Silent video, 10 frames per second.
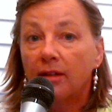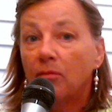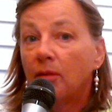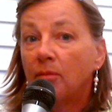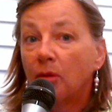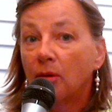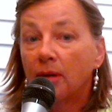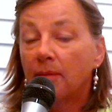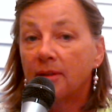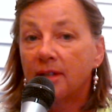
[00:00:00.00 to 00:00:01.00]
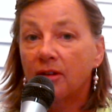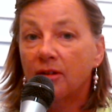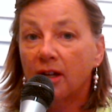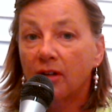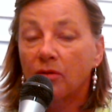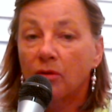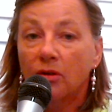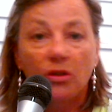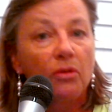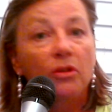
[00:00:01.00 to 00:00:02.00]
win more ribbons at your next horse
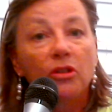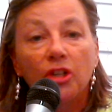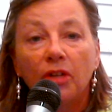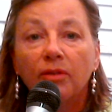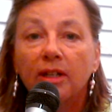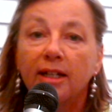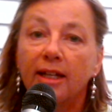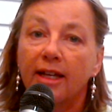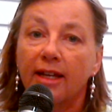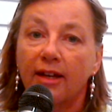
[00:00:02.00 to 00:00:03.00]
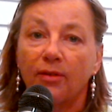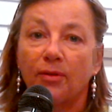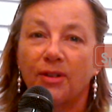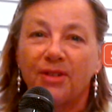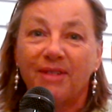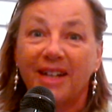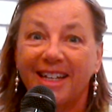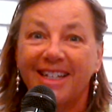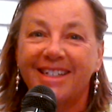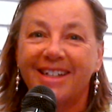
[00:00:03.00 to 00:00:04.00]
show, or generally like other horsey
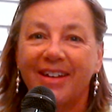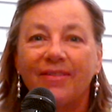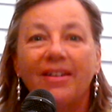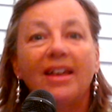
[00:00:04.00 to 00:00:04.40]
related stuff,